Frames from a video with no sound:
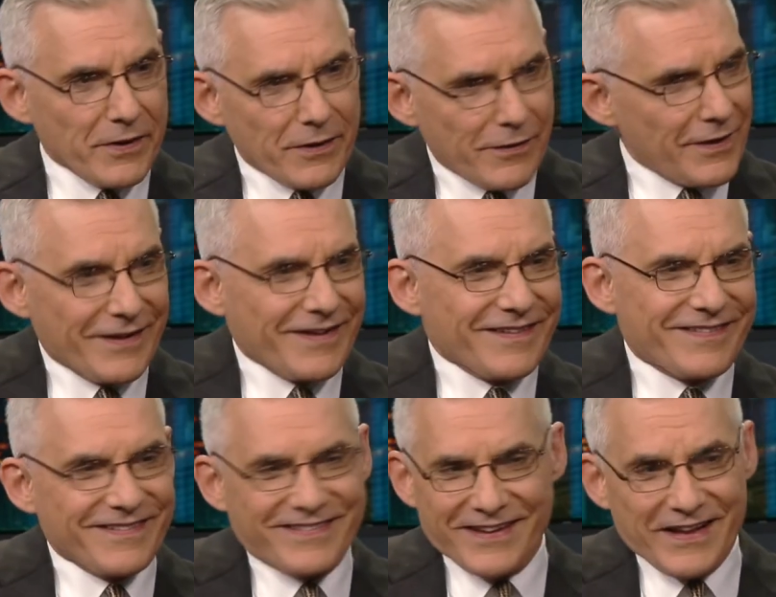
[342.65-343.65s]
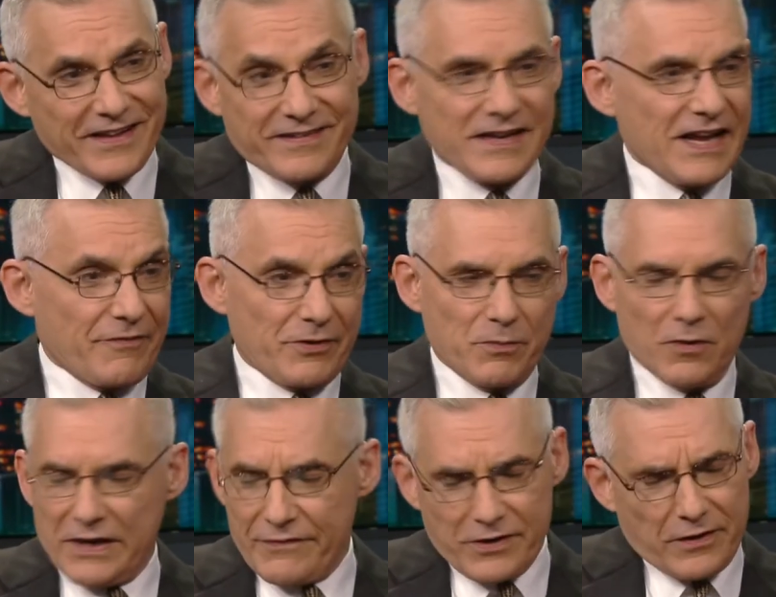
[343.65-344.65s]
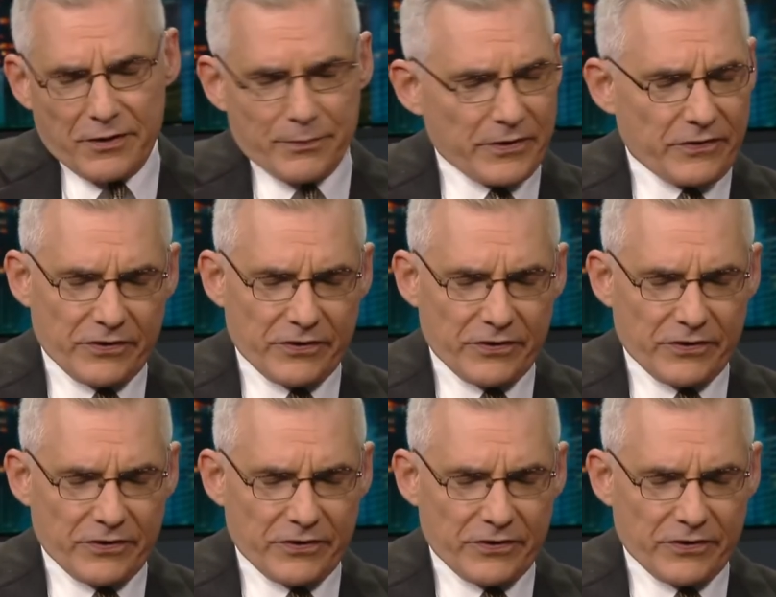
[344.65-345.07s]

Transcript: You know, it's it's it's inevitable, even under the best